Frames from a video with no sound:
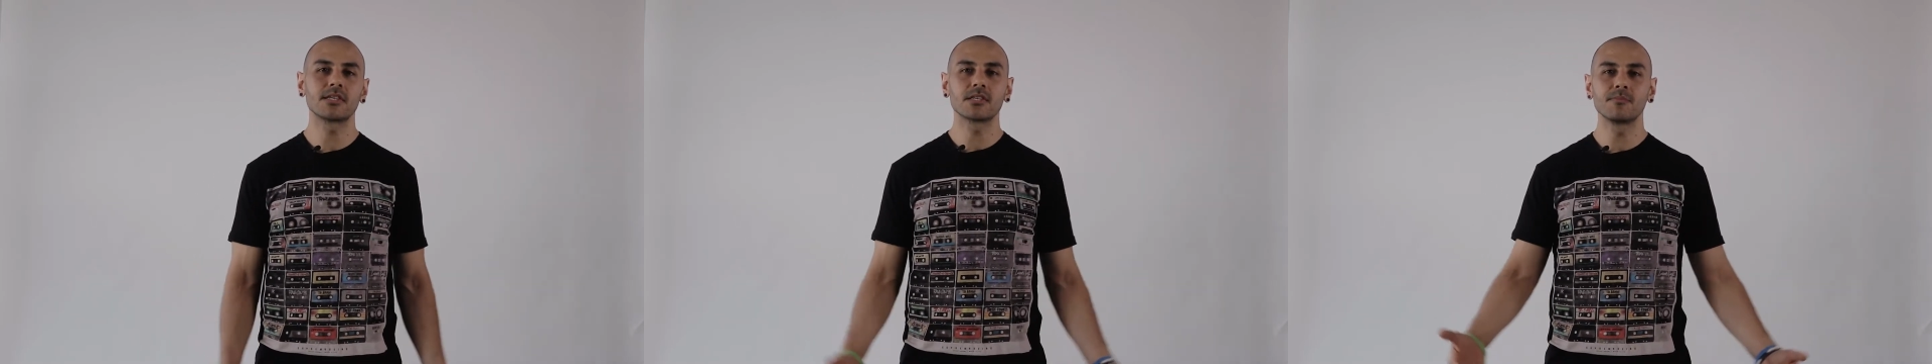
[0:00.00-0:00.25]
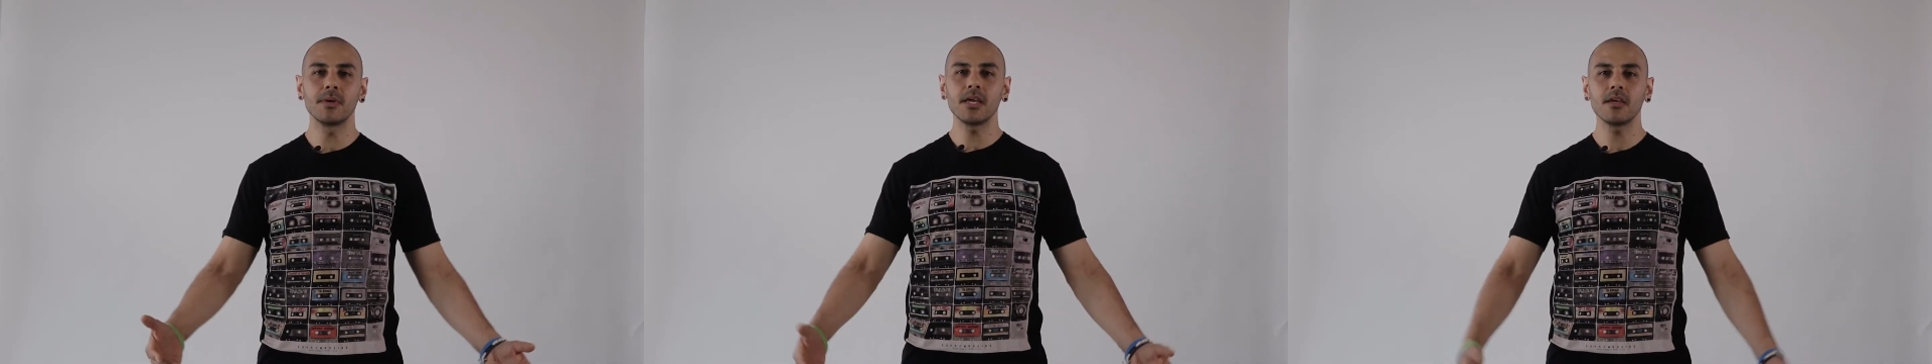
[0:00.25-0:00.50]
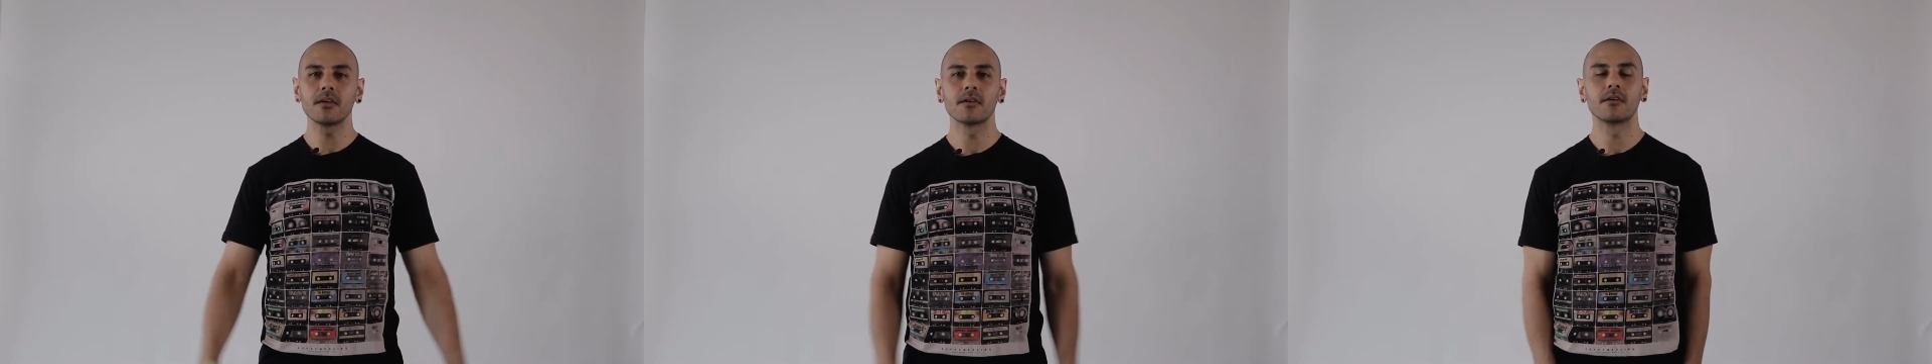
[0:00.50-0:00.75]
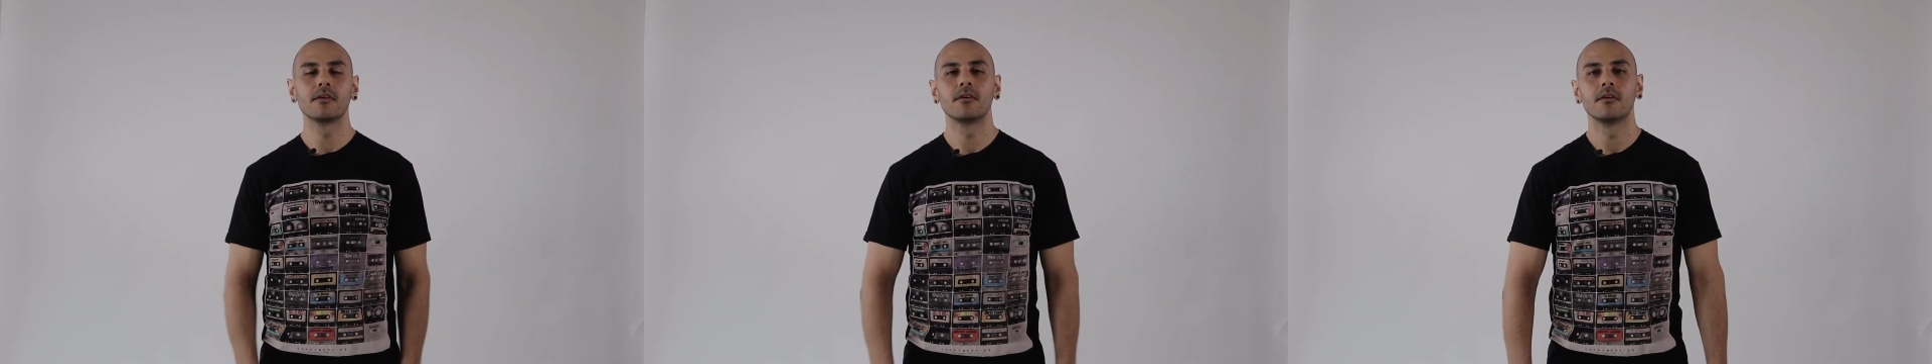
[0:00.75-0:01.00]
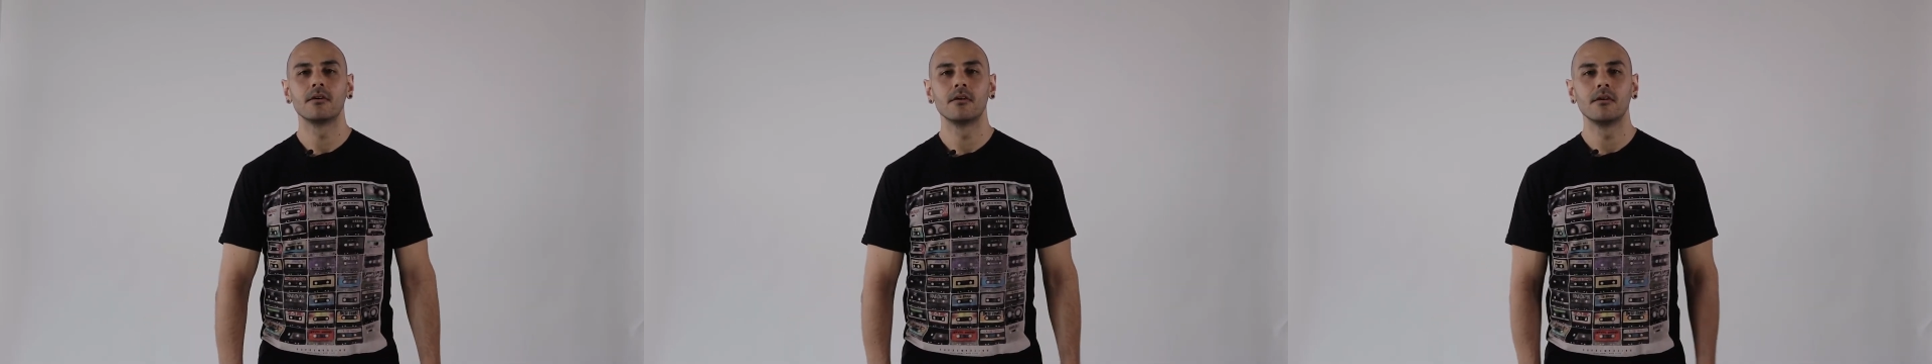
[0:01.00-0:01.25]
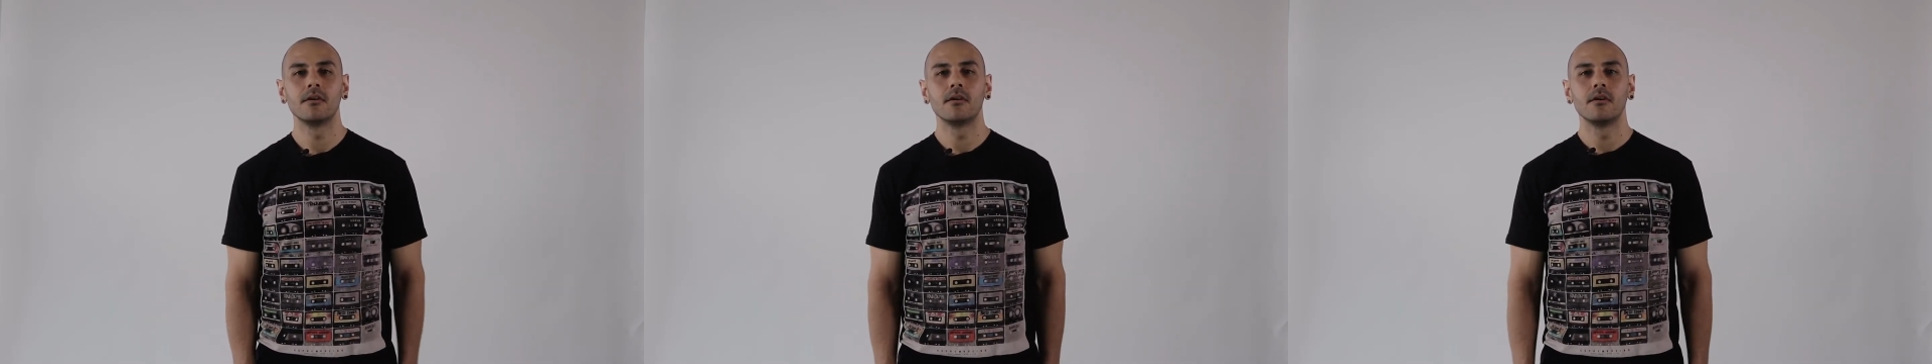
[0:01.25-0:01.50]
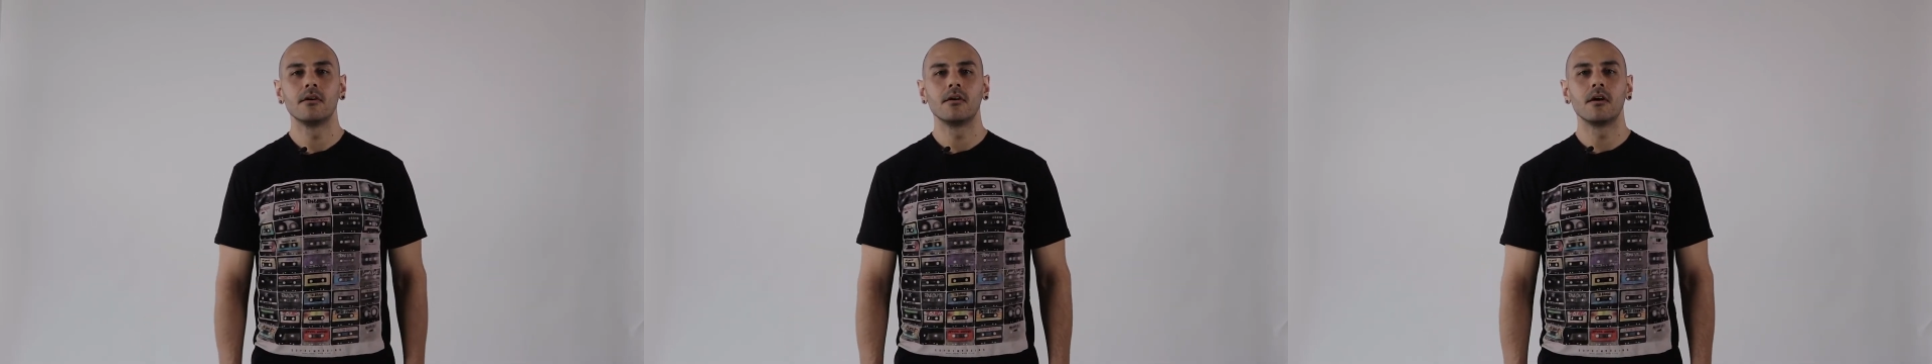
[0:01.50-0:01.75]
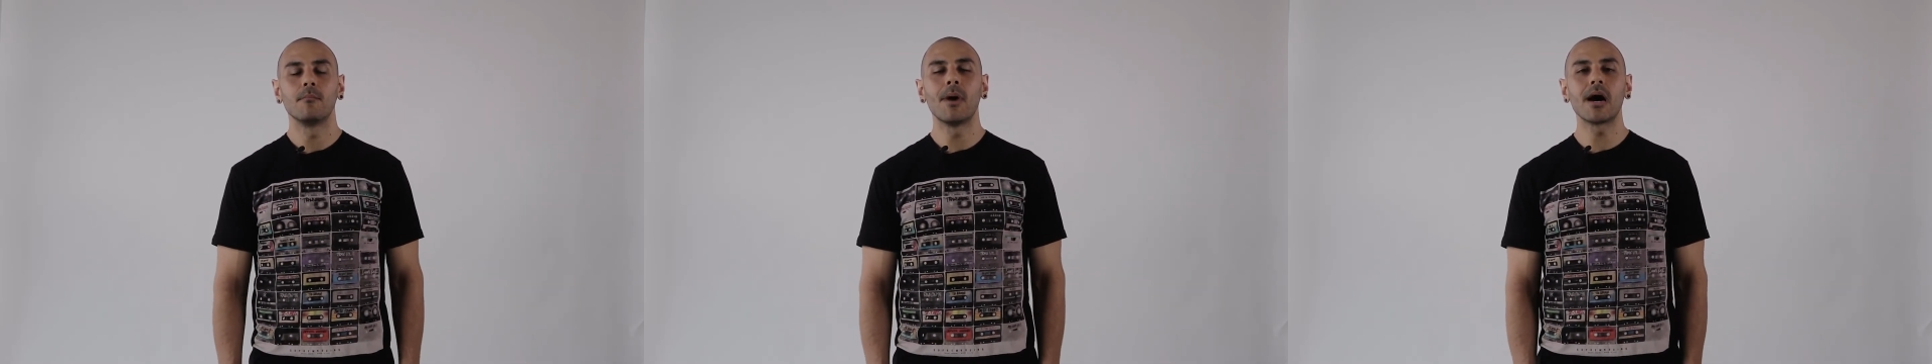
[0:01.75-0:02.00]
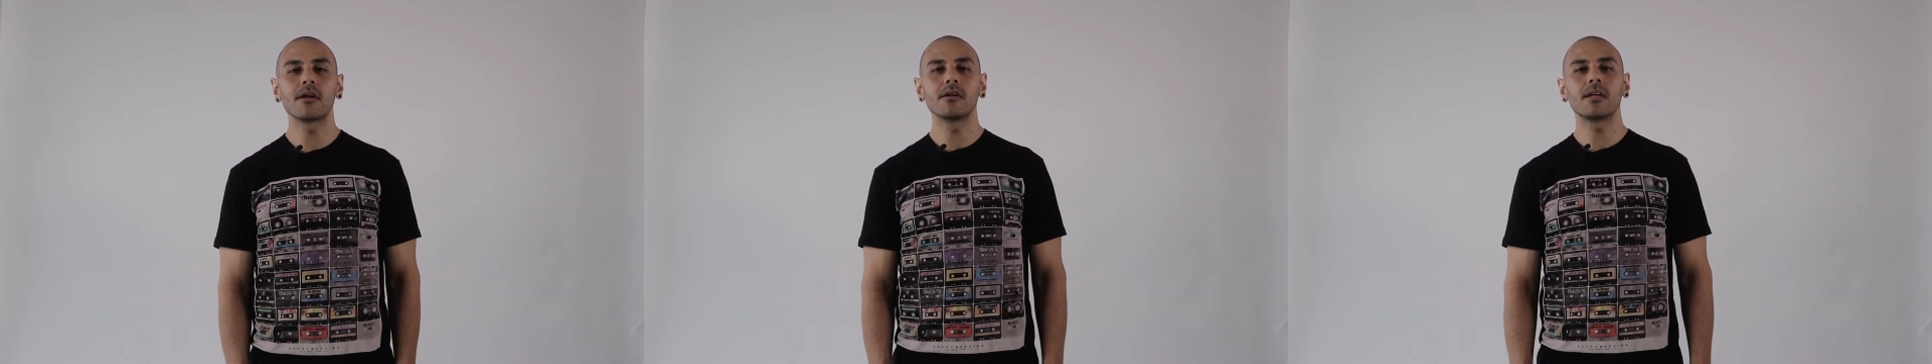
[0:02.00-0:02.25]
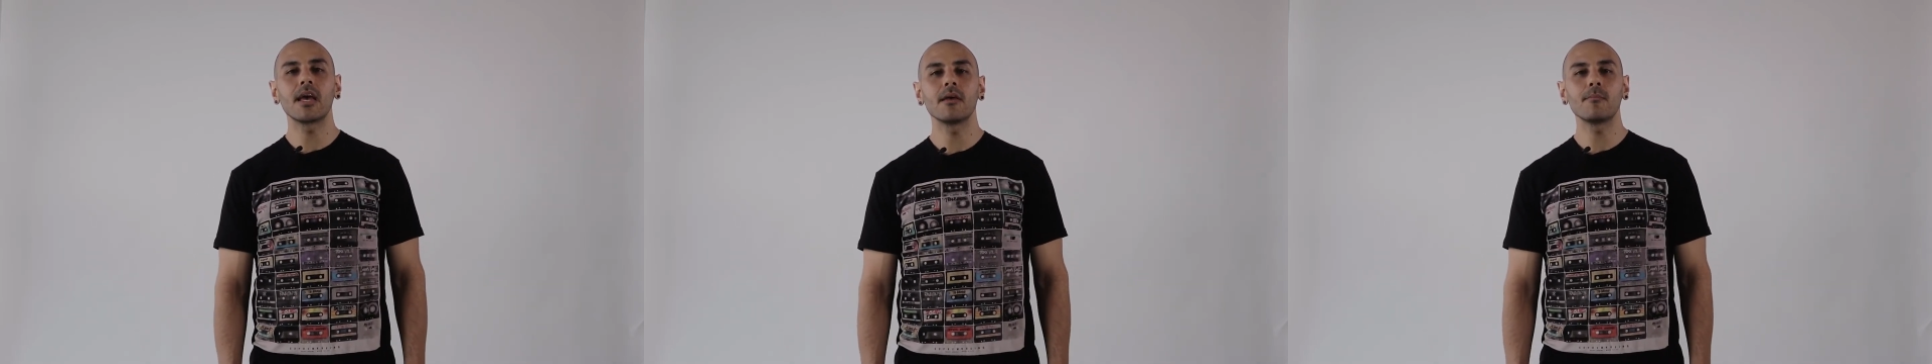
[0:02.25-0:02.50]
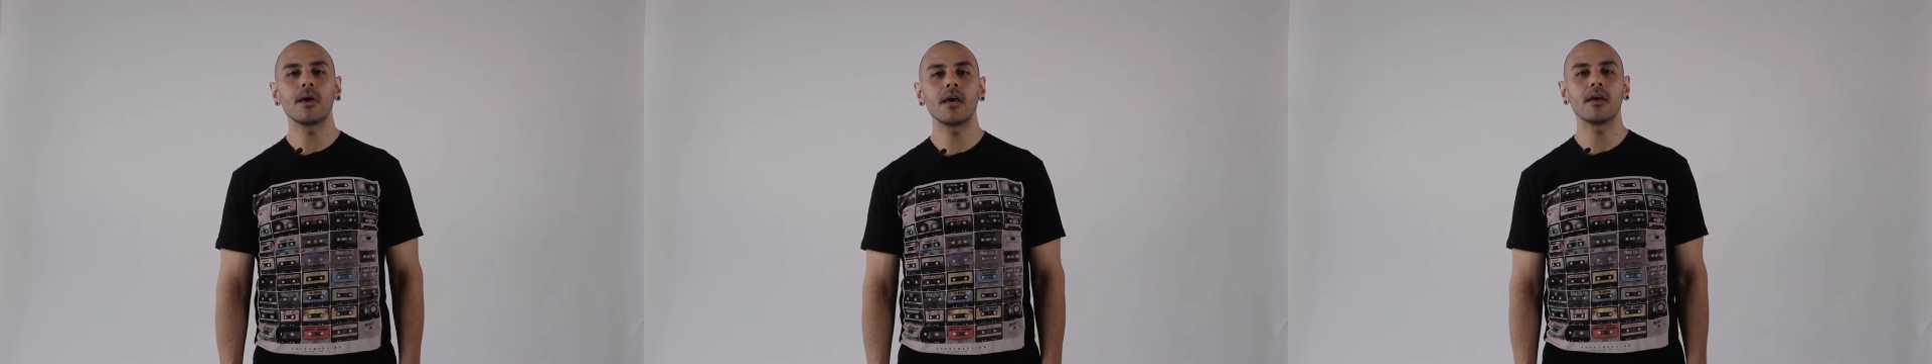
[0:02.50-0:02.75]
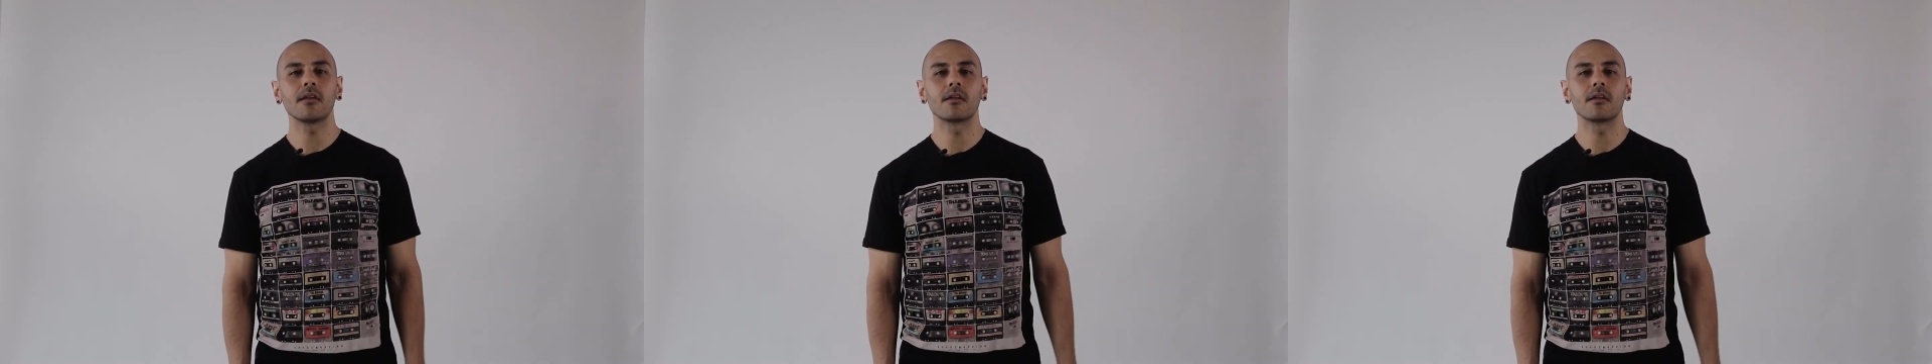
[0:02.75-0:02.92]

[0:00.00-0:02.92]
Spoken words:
is me. A modern day man.